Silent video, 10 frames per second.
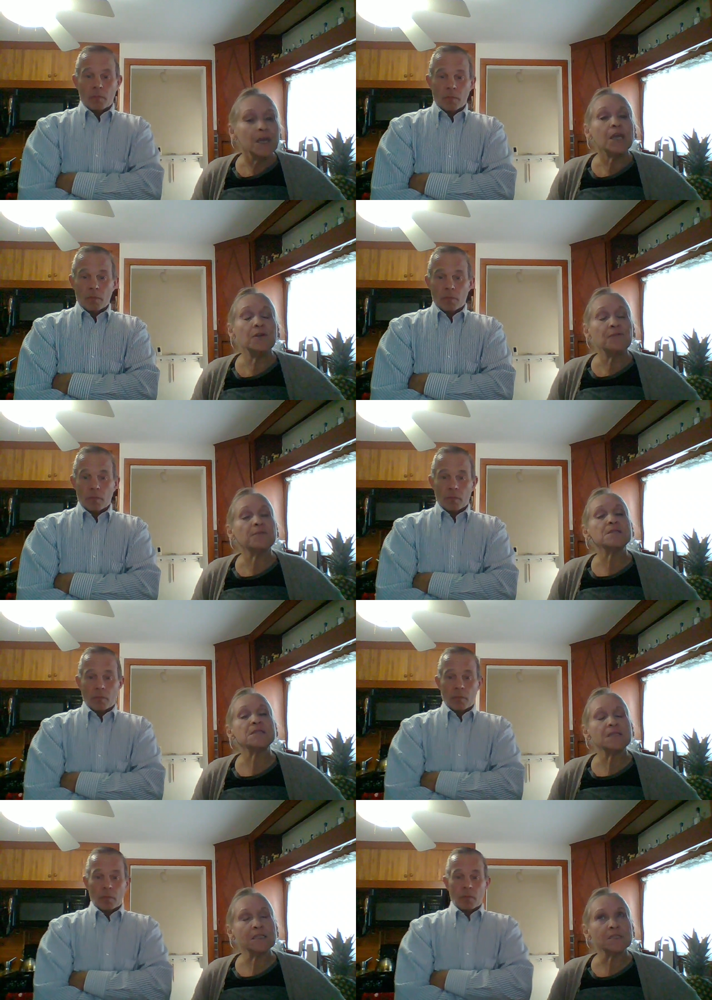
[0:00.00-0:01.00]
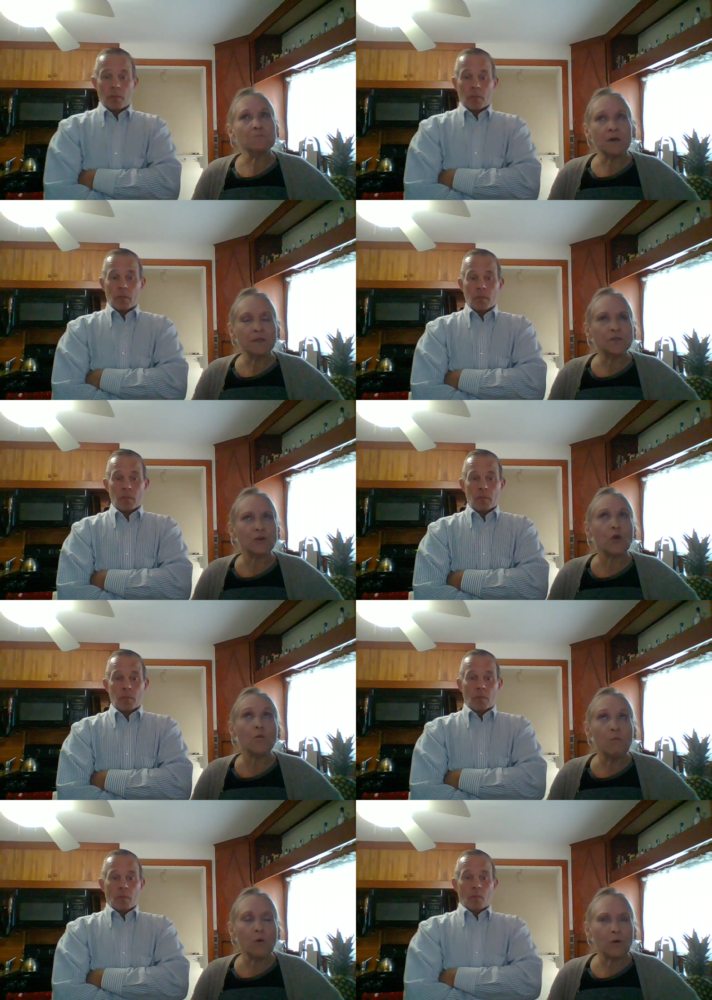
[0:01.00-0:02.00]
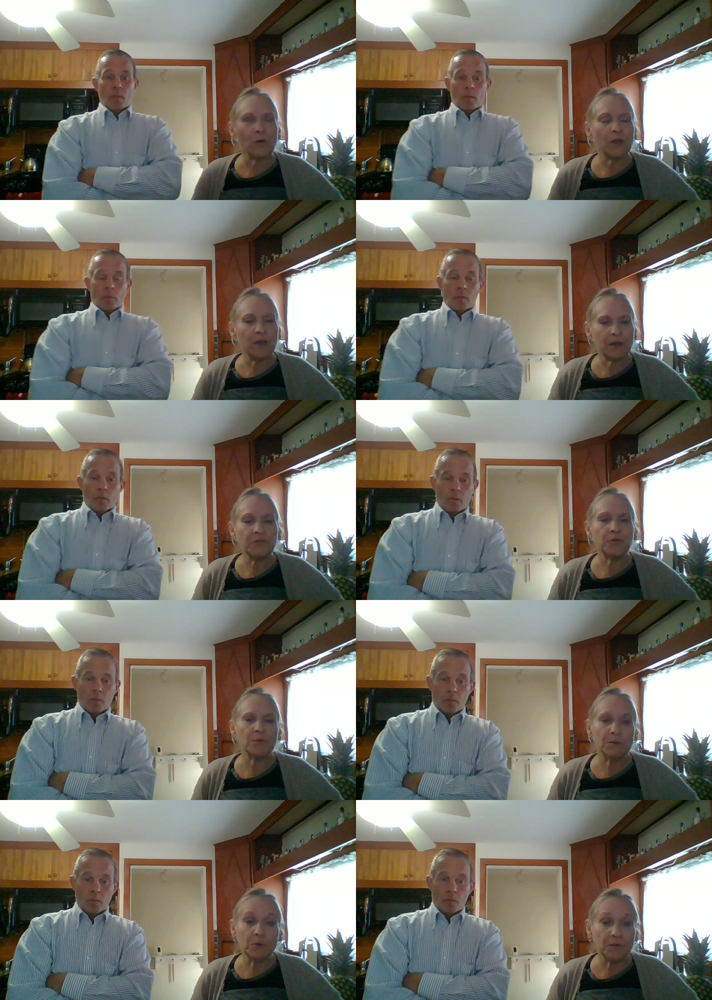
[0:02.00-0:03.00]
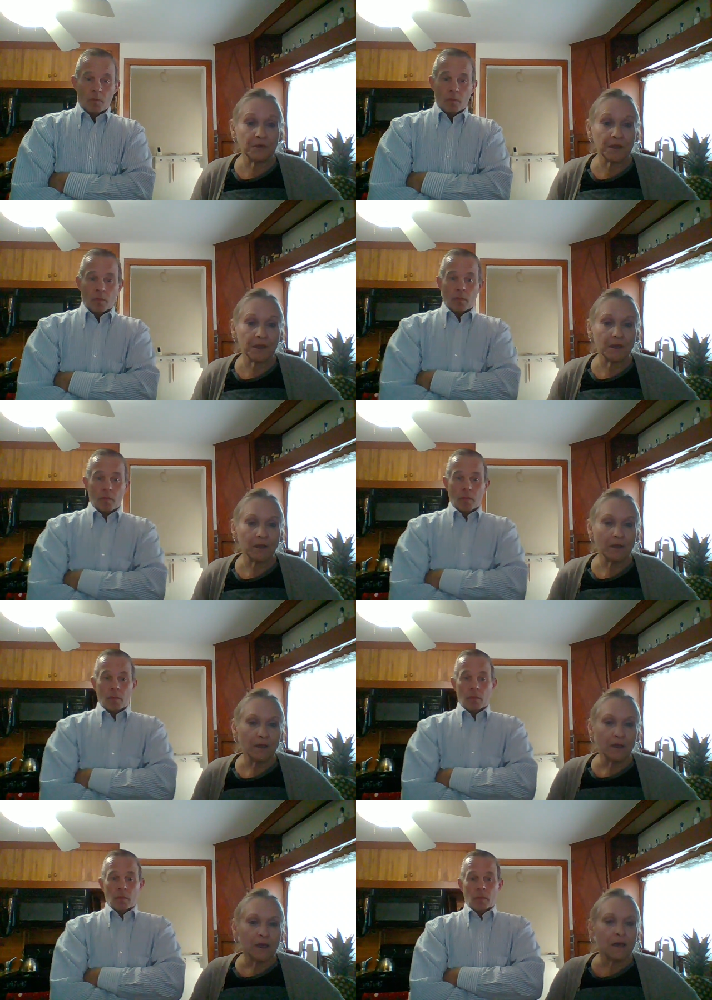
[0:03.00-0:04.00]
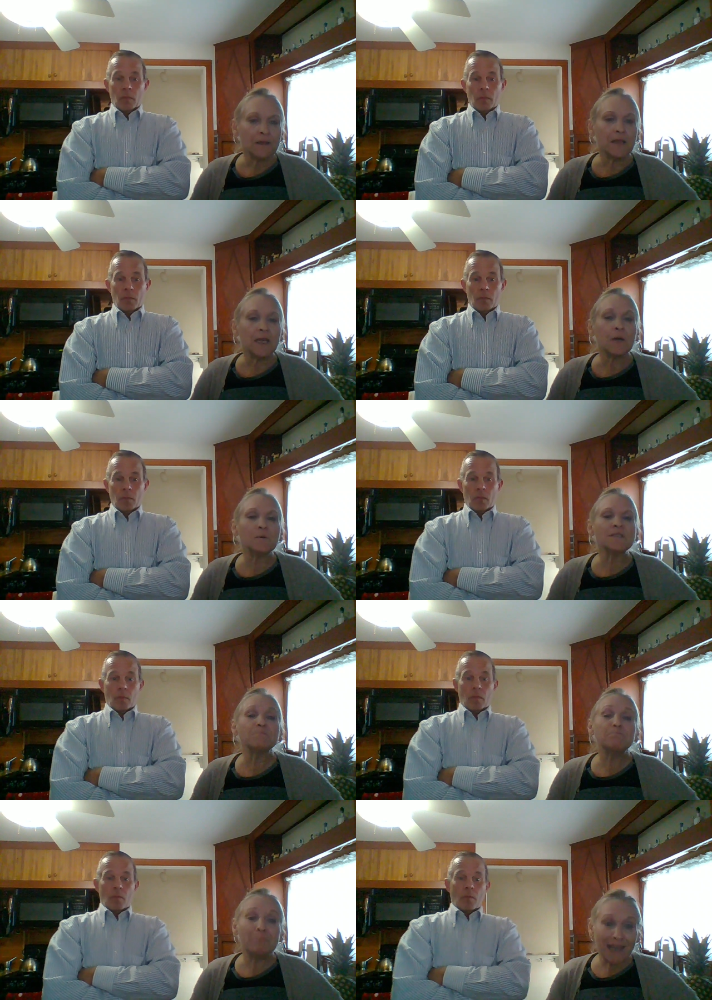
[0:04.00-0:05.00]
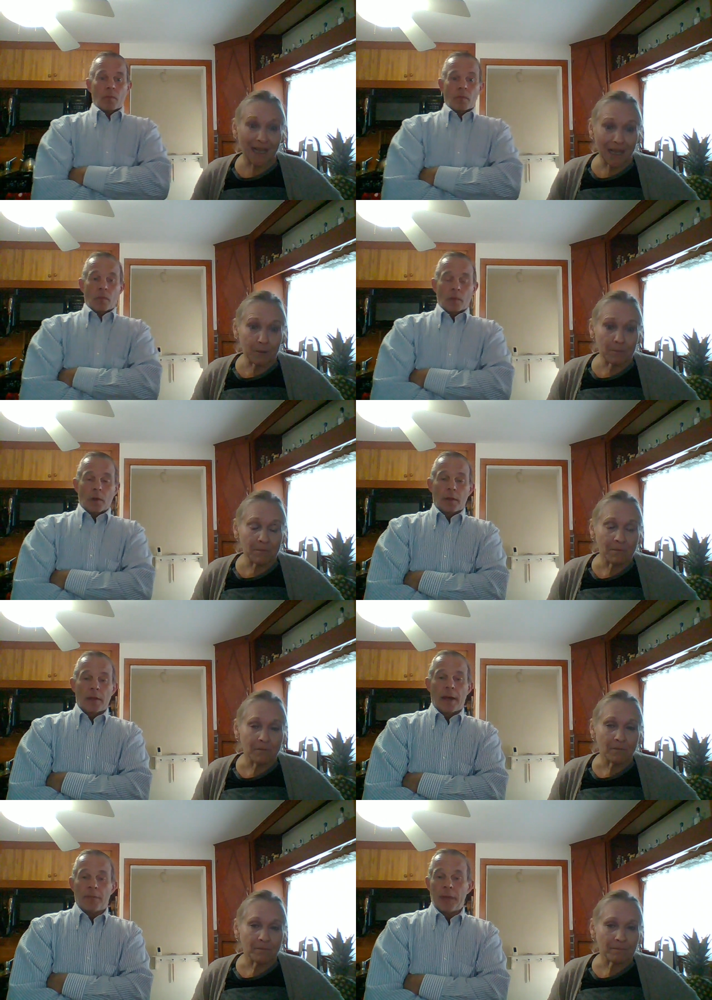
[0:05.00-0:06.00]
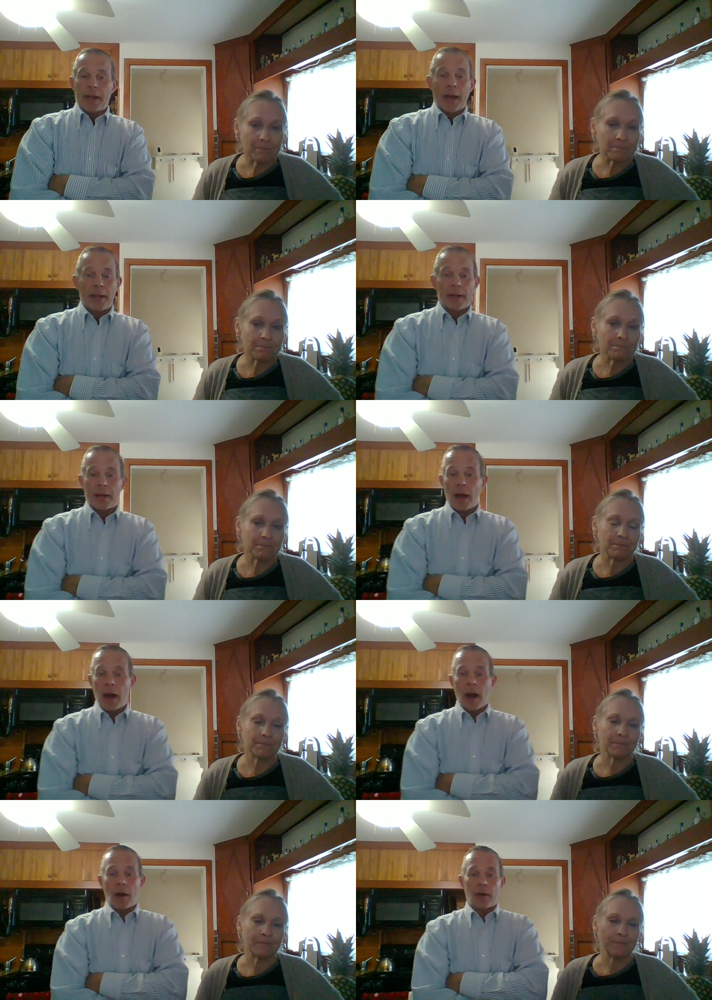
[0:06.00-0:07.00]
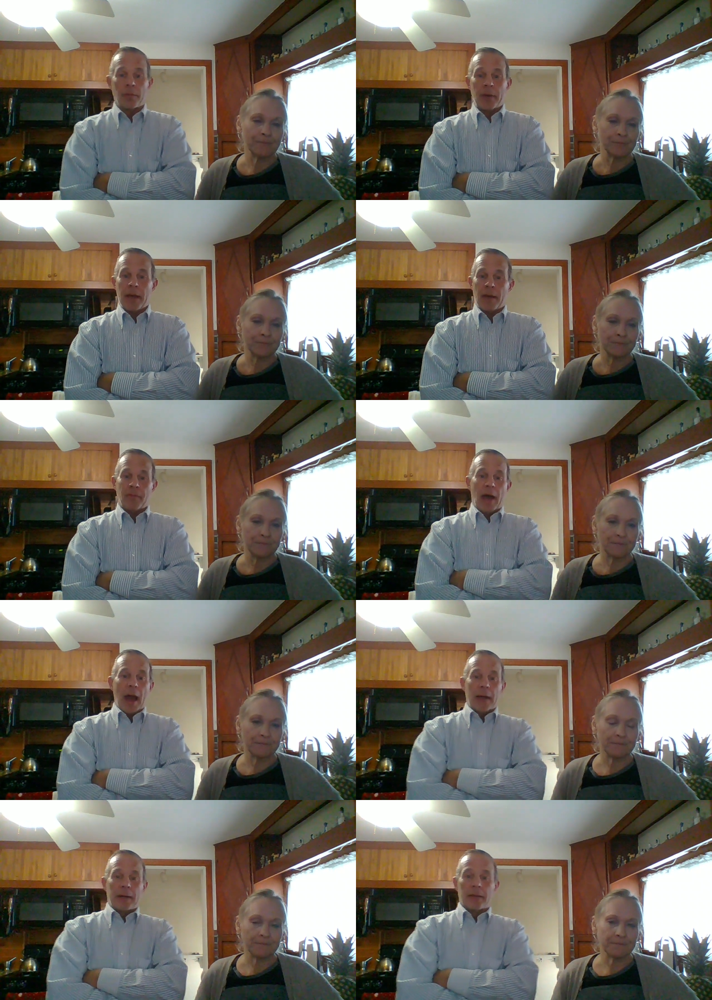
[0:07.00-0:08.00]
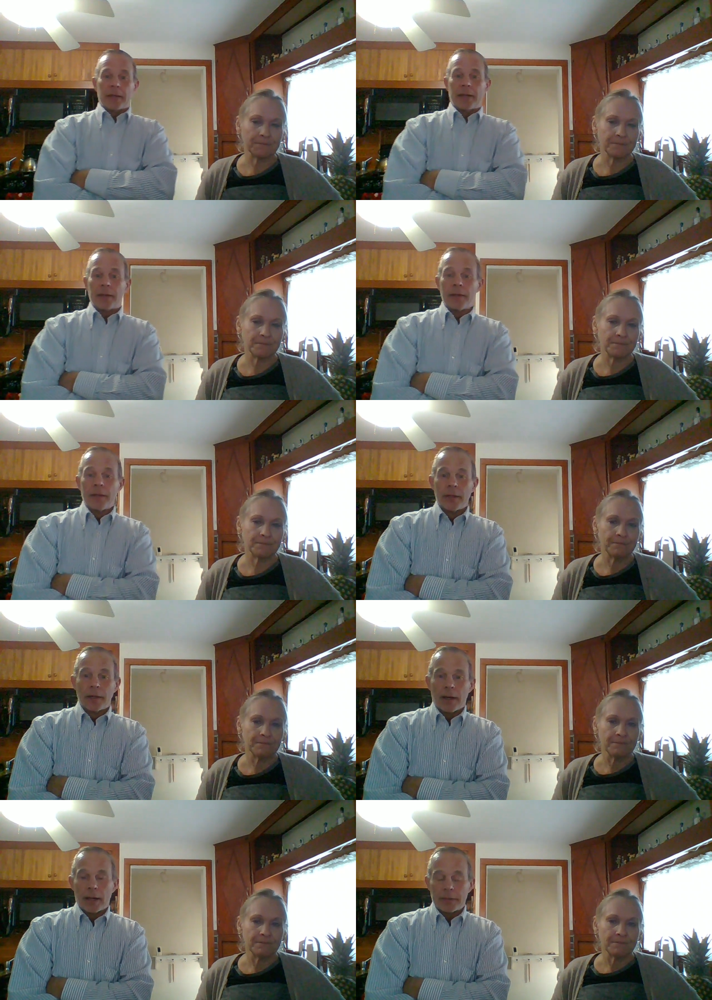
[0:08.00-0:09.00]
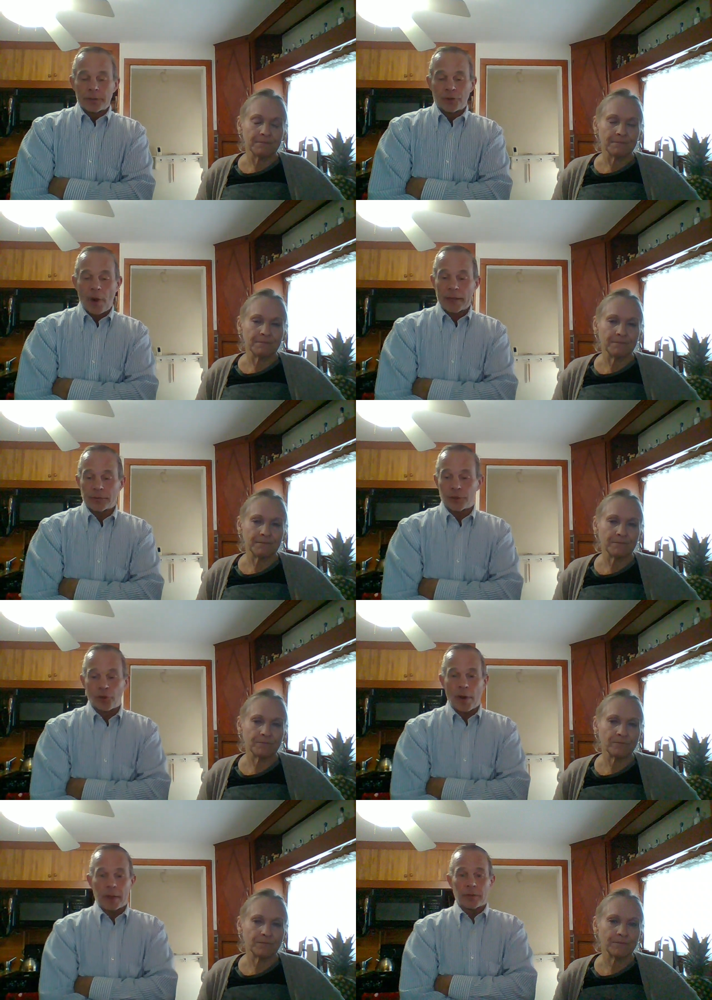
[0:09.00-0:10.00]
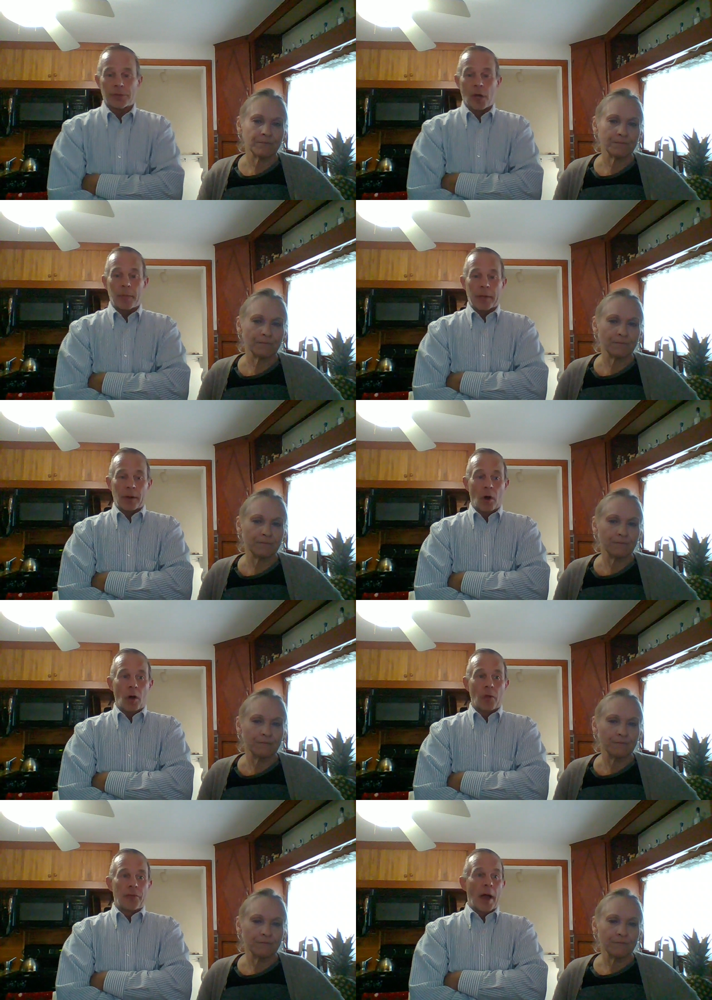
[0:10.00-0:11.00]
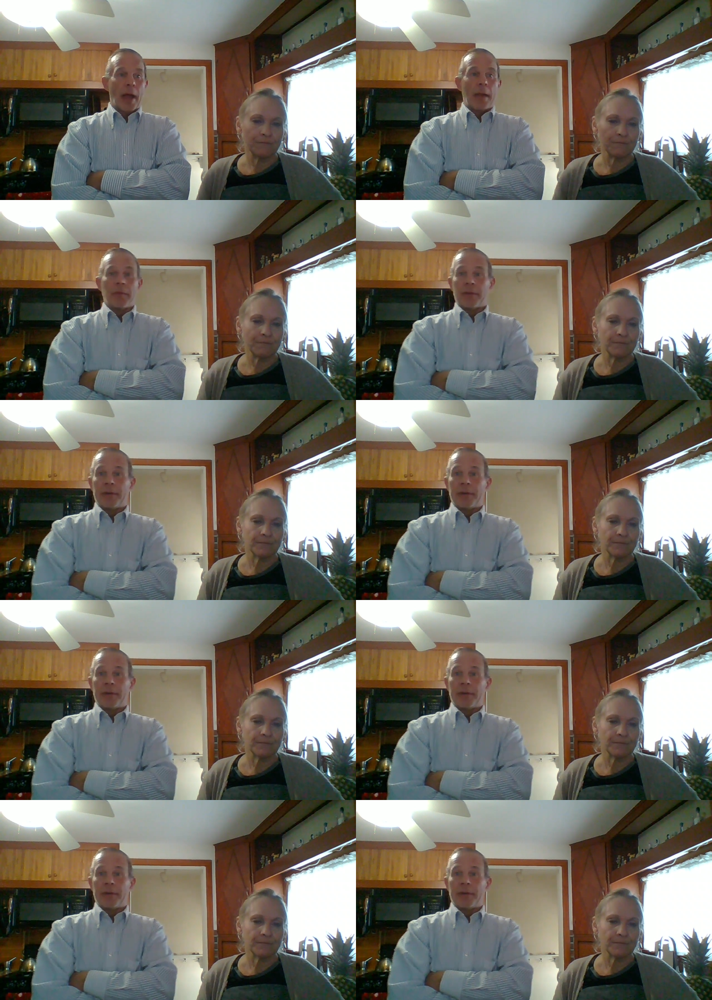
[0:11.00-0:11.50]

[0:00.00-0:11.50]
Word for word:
Speaker 1: and for six months or more after we moved in. And then it was bam.
Speaker 2: Yeah, we got hit hard. We have idling uh, tractor trailers coming at all time of the